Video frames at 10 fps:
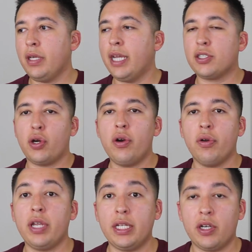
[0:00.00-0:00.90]

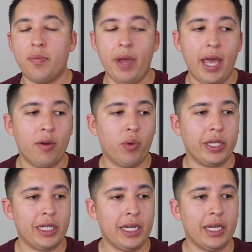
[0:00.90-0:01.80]
internal needs are met,
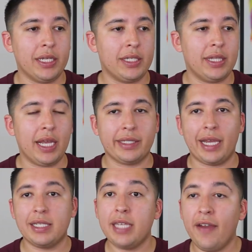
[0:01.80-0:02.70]
which is things
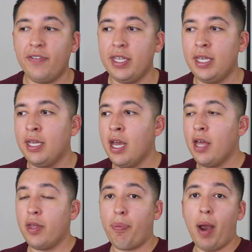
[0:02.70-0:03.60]
like safety,
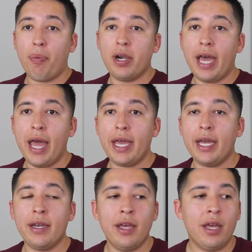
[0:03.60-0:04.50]
the proper
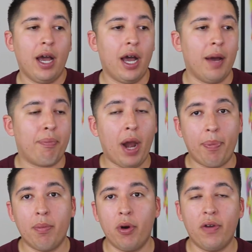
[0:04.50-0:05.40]
diet,
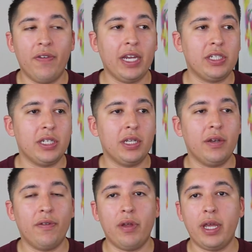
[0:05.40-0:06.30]
proper
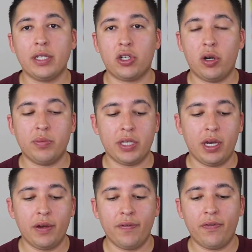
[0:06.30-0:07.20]
motivation in terms
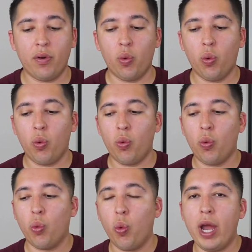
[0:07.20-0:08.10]
of
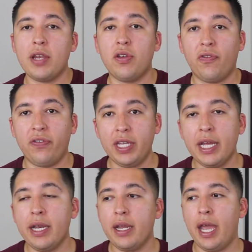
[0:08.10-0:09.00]
when you feed
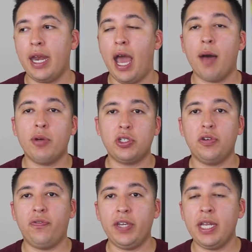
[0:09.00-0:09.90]
it and how much
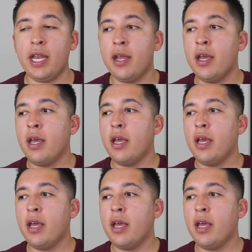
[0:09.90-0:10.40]
you feed it,